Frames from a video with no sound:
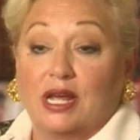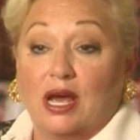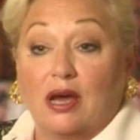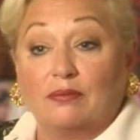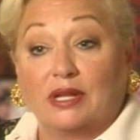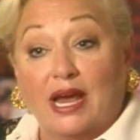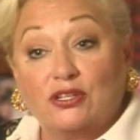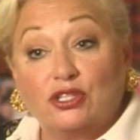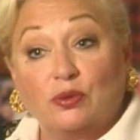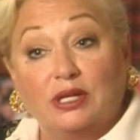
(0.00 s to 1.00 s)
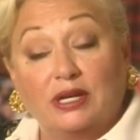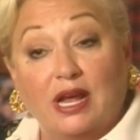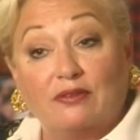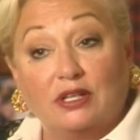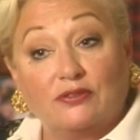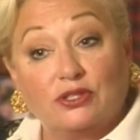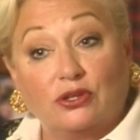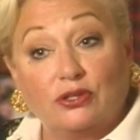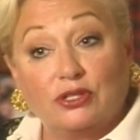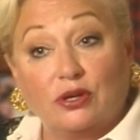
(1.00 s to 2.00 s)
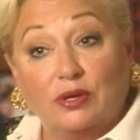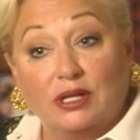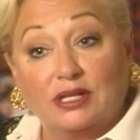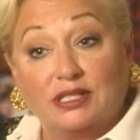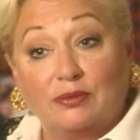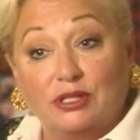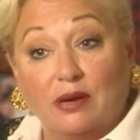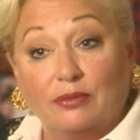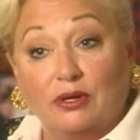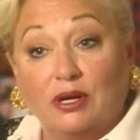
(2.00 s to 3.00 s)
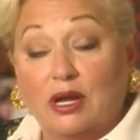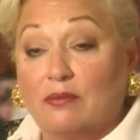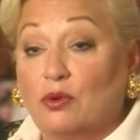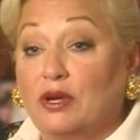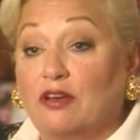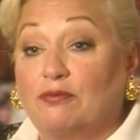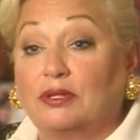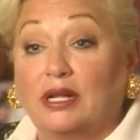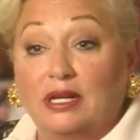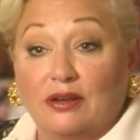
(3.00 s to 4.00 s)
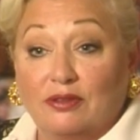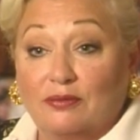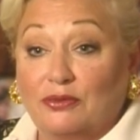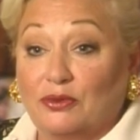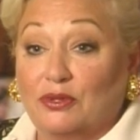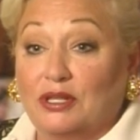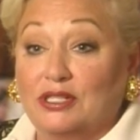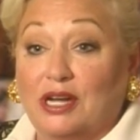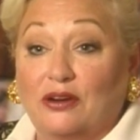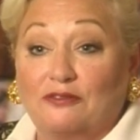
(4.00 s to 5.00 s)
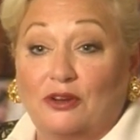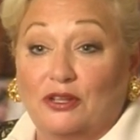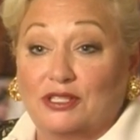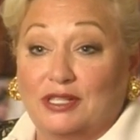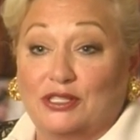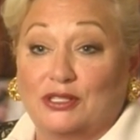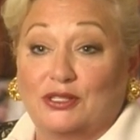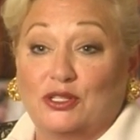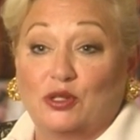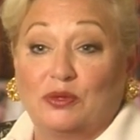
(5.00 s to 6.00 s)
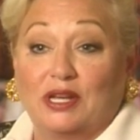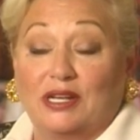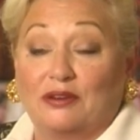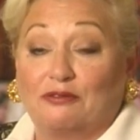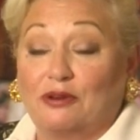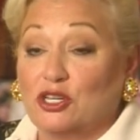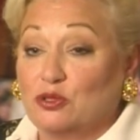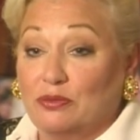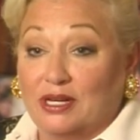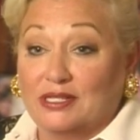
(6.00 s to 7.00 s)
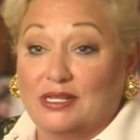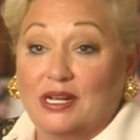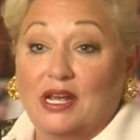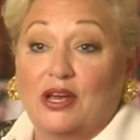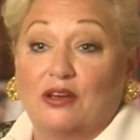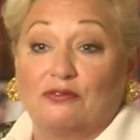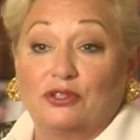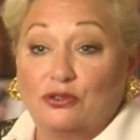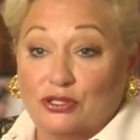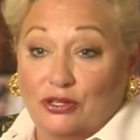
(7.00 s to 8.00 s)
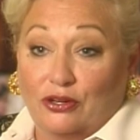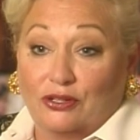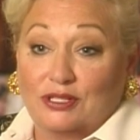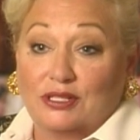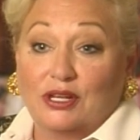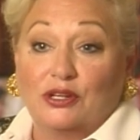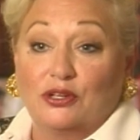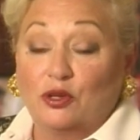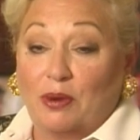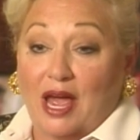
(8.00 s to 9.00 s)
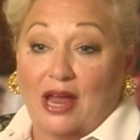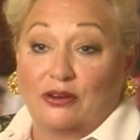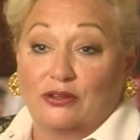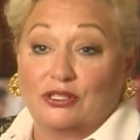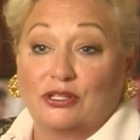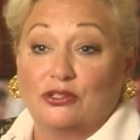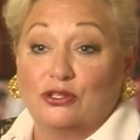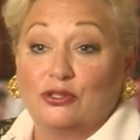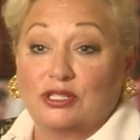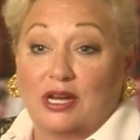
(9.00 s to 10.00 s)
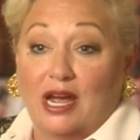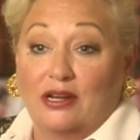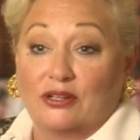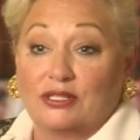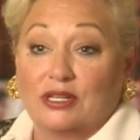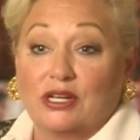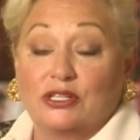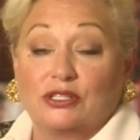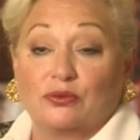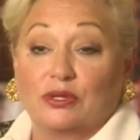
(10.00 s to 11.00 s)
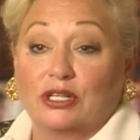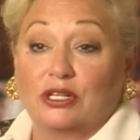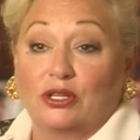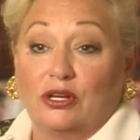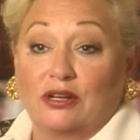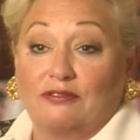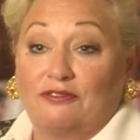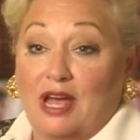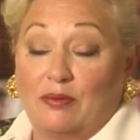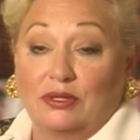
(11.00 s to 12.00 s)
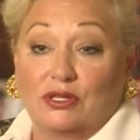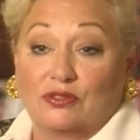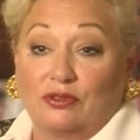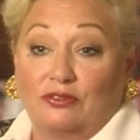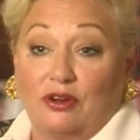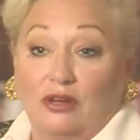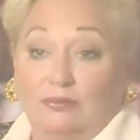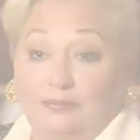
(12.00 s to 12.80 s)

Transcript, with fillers: Um, last year we didn't have enough skirts going into September, but we have plenty of them through the entire fall season, so you'll be getting a fresh mix of new skirts, new new patterns, new styles to really look fabulous for fall.